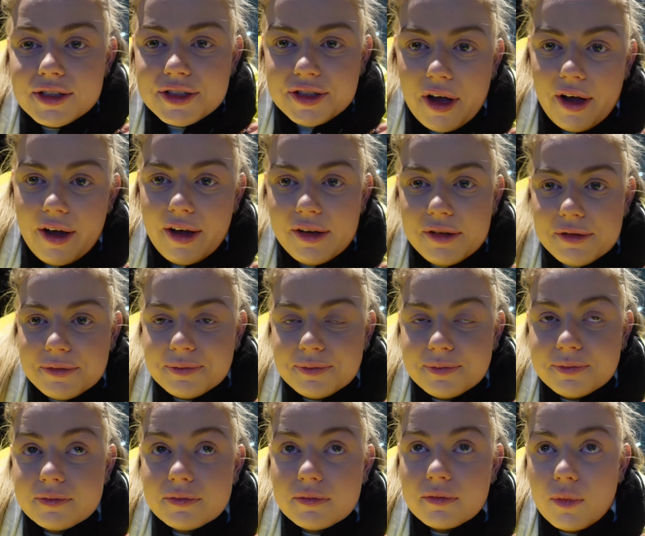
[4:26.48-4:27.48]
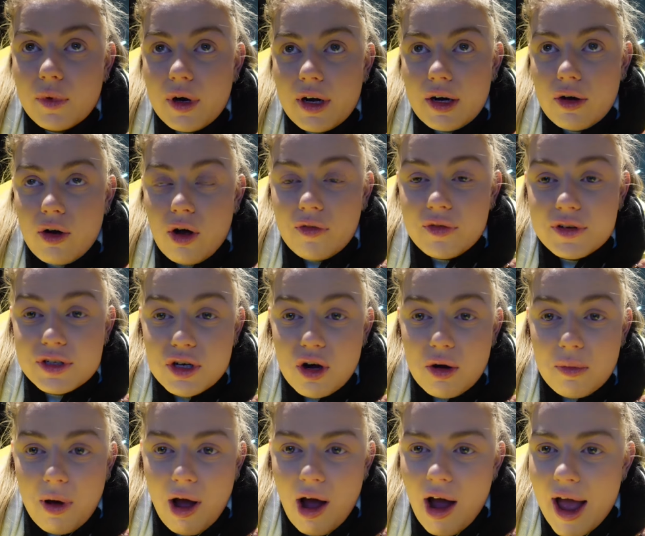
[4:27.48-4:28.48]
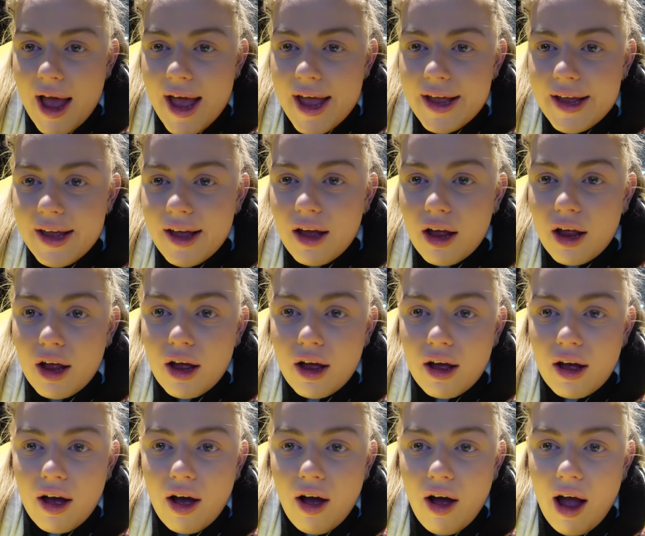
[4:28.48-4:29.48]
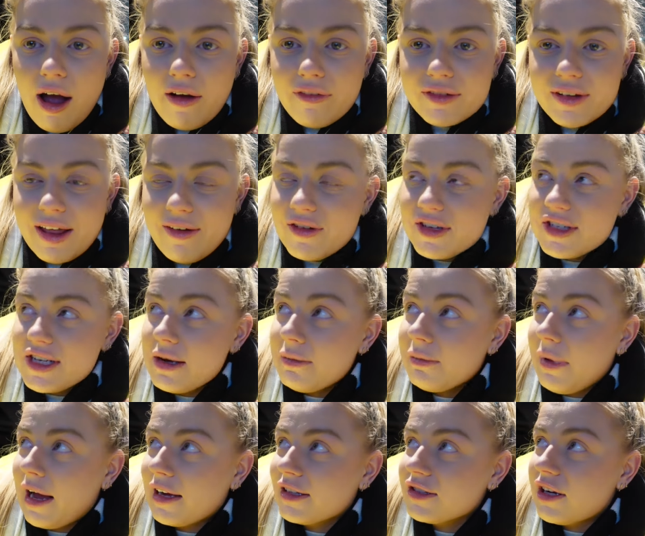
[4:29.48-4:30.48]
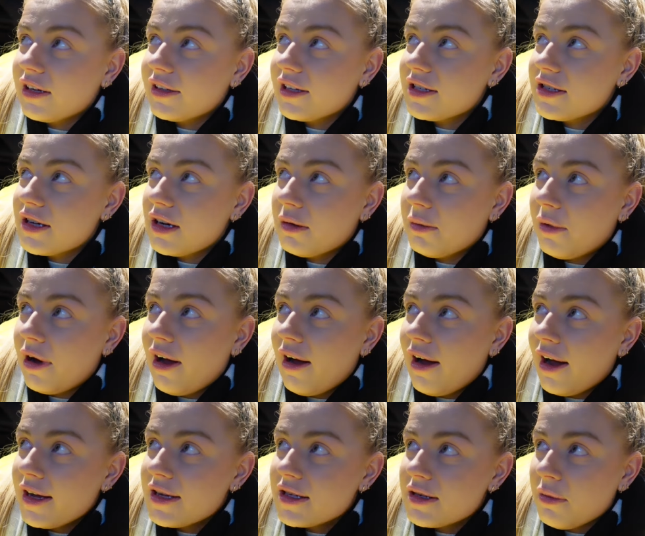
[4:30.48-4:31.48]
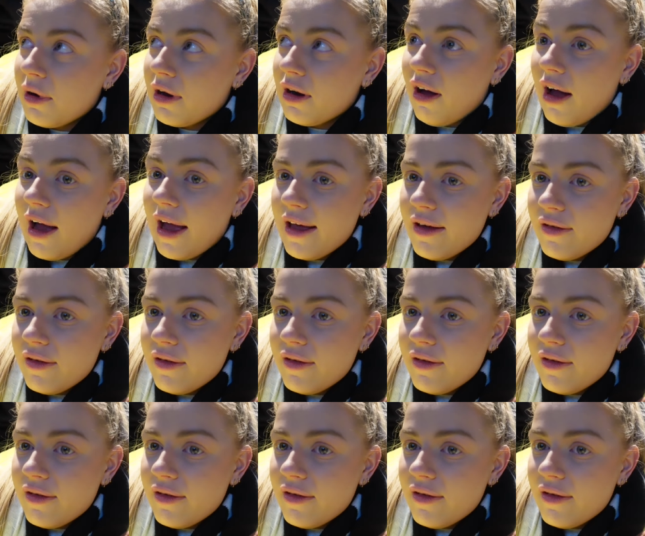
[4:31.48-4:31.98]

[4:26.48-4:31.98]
So, we're in a coffee shop. I I have never seen bags like this under my eyes in my life.